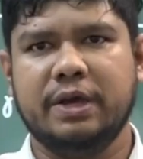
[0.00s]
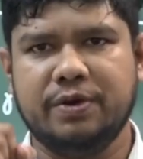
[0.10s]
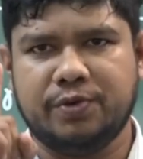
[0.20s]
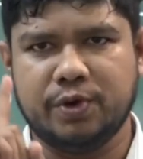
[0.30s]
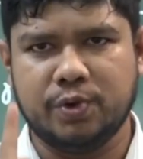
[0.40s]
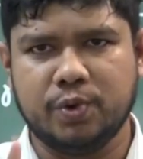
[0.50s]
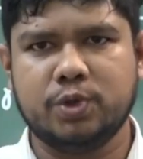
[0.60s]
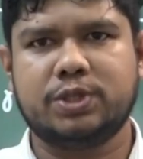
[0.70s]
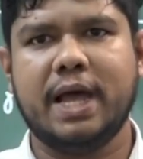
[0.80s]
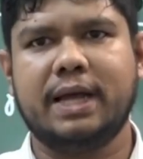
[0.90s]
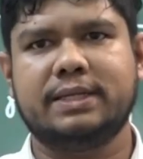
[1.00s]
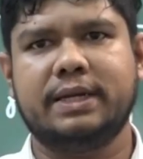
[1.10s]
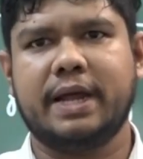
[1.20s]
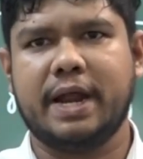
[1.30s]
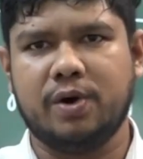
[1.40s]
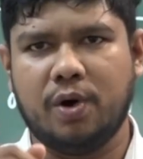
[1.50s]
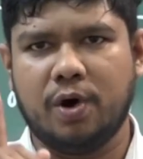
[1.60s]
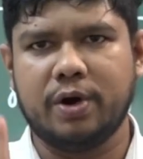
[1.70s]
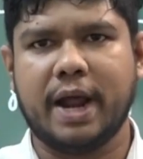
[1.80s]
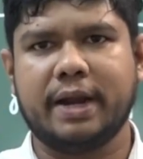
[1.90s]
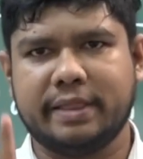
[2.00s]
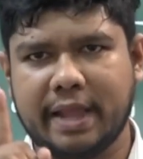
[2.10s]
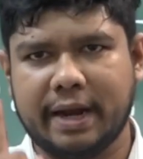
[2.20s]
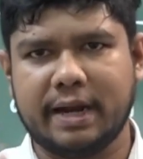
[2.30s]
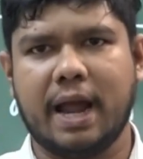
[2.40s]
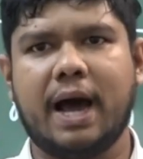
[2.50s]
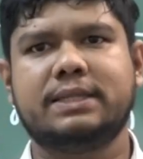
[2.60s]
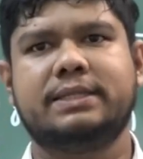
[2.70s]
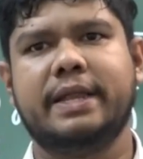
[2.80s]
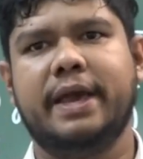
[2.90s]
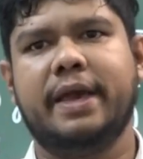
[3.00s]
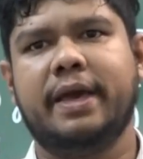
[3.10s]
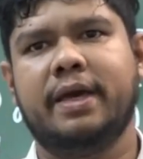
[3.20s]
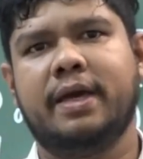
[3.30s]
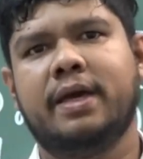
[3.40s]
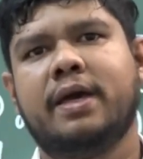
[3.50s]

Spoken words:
if you use the asset and own at that last day,